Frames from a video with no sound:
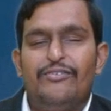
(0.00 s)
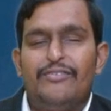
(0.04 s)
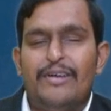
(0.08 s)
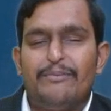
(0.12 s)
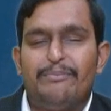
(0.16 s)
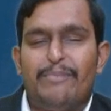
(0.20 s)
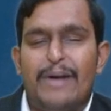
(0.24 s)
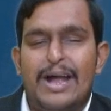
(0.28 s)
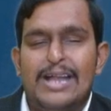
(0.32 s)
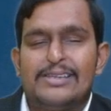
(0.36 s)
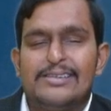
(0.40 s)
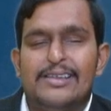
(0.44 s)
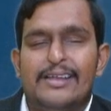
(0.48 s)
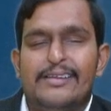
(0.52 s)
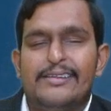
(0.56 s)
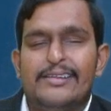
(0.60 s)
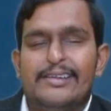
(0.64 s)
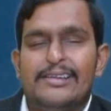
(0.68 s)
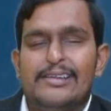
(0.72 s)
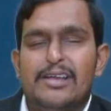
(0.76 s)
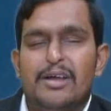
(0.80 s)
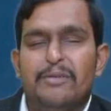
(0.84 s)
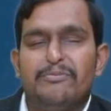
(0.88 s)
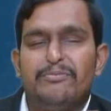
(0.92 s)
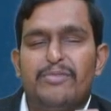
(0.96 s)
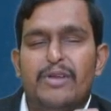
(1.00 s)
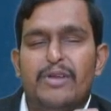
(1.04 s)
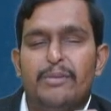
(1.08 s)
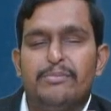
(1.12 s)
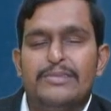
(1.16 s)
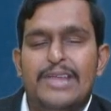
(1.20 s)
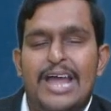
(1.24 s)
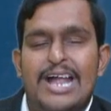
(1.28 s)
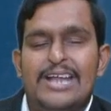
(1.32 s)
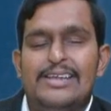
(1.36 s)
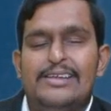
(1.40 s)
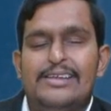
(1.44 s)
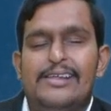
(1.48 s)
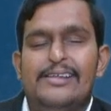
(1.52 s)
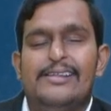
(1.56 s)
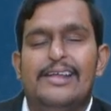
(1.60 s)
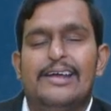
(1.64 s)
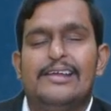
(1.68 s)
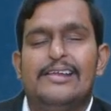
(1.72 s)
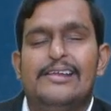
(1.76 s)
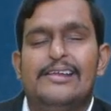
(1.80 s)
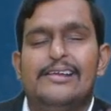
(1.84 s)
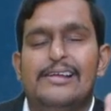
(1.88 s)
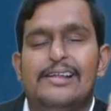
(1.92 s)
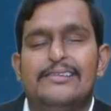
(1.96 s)
partners income from that is
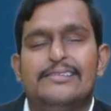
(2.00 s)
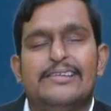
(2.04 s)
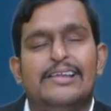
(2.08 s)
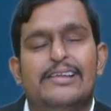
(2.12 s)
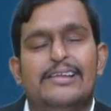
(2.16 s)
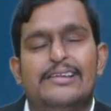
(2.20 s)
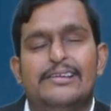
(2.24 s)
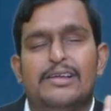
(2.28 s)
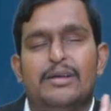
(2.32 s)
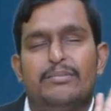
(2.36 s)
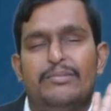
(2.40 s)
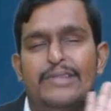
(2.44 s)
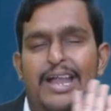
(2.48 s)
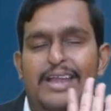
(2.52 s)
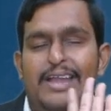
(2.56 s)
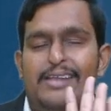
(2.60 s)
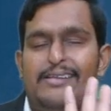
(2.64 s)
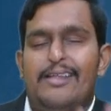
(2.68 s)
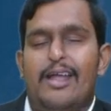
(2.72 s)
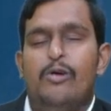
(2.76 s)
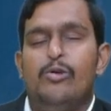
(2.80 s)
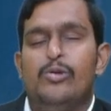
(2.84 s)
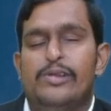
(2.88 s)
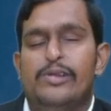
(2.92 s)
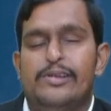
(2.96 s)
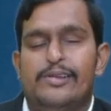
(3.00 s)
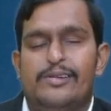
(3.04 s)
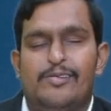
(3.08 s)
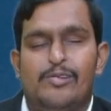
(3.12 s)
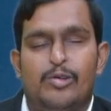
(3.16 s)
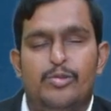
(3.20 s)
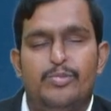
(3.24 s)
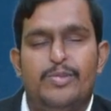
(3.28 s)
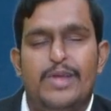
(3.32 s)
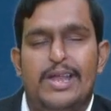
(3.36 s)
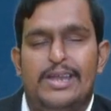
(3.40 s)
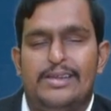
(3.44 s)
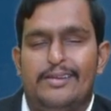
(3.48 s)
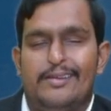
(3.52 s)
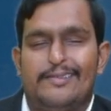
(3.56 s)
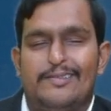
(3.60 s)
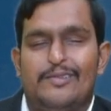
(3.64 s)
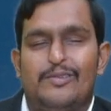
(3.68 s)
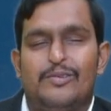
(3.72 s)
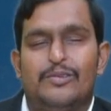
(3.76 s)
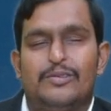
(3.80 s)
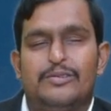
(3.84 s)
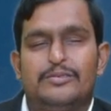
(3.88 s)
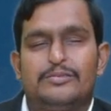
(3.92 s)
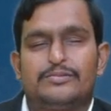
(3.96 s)
agriculture income. That's how it should be
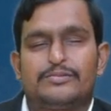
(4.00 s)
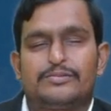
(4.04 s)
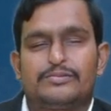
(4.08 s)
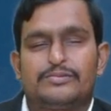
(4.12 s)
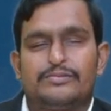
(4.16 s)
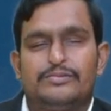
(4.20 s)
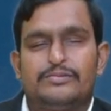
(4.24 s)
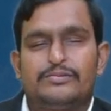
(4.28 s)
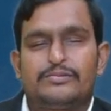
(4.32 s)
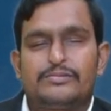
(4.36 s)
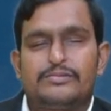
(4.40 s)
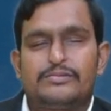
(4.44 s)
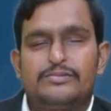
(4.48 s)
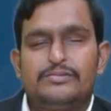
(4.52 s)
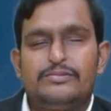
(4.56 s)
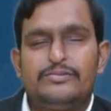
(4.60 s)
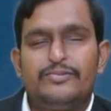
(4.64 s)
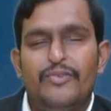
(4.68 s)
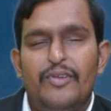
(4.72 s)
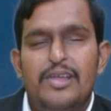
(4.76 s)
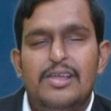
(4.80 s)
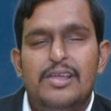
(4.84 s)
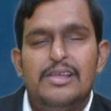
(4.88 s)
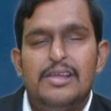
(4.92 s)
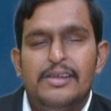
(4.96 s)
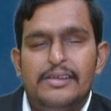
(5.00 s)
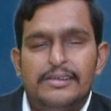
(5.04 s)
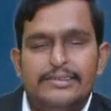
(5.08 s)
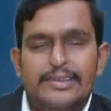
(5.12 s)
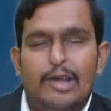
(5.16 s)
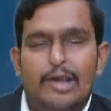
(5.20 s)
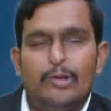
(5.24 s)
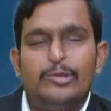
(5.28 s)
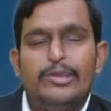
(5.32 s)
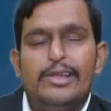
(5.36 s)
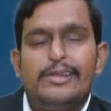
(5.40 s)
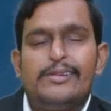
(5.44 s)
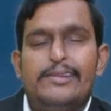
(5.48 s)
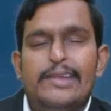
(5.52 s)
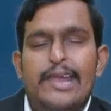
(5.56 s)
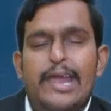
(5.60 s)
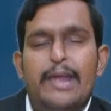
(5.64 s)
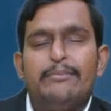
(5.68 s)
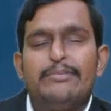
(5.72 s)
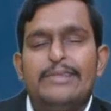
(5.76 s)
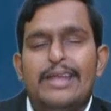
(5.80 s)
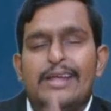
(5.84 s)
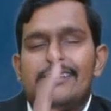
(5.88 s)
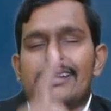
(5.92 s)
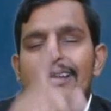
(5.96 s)
understood. Now the
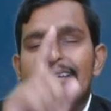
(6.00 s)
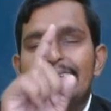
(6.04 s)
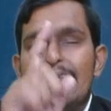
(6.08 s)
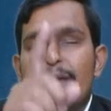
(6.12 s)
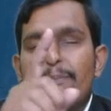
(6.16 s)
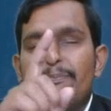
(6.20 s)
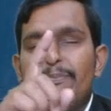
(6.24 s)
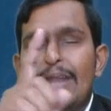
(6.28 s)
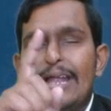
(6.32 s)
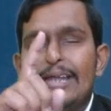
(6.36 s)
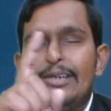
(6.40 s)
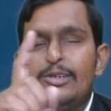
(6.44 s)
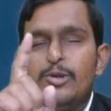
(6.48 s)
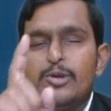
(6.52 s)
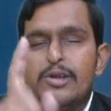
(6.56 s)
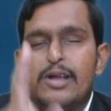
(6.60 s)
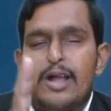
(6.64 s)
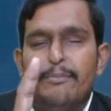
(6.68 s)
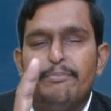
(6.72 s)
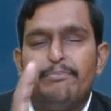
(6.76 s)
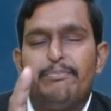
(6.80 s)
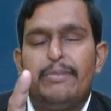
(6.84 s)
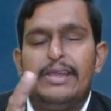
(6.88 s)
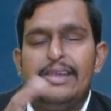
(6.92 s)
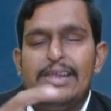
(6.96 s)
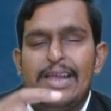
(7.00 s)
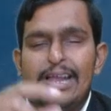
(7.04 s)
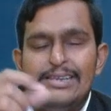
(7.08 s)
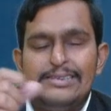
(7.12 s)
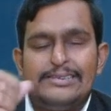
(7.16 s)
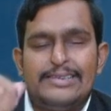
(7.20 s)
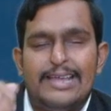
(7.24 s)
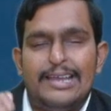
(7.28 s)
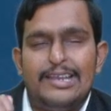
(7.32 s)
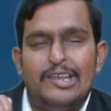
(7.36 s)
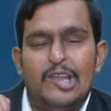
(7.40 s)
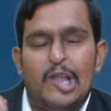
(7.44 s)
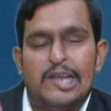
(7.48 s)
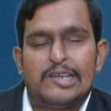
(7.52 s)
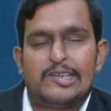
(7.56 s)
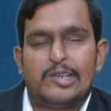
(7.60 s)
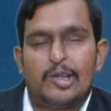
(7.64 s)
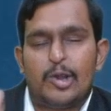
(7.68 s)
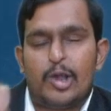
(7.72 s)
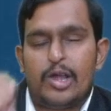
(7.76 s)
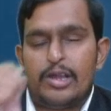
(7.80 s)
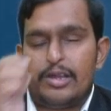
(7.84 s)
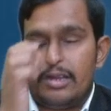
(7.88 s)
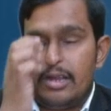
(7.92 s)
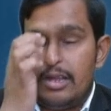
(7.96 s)
same doesn't apply to company, I'll tell
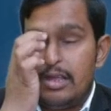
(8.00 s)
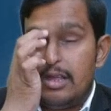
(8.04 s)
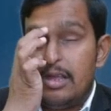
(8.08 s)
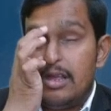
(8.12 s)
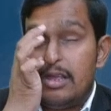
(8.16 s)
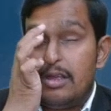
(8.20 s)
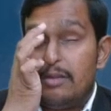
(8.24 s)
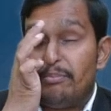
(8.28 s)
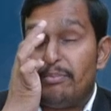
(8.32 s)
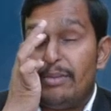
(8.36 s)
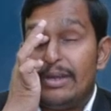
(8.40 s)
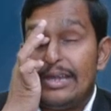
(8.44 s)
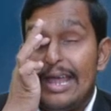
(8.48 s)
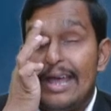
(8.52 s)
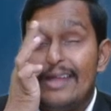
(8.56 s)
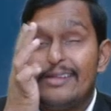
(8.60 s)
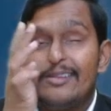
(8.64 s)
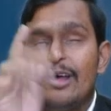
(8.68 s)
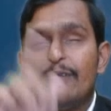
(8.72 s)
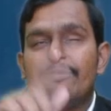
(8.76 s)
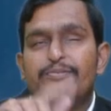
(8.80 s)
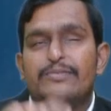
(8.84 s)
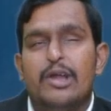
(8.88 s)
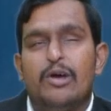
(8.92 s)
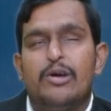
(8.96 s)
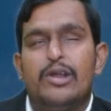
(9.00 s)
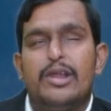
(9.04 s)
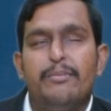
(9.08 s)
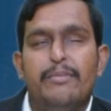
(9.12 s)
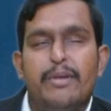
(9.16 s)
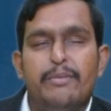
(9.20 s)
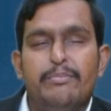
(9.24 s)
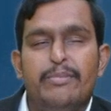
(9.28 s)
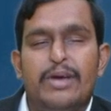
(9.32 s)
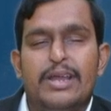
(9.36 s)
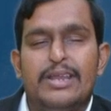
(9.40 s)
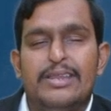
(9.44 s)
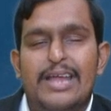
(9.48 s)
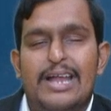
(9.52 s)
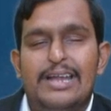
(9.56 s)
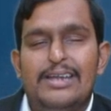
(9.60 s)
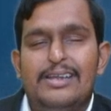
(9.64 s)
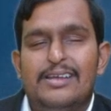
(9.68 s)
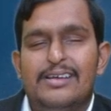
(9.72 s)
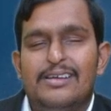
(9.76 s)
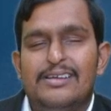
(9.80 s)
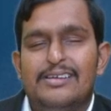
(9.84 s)
later on, but as of now remember that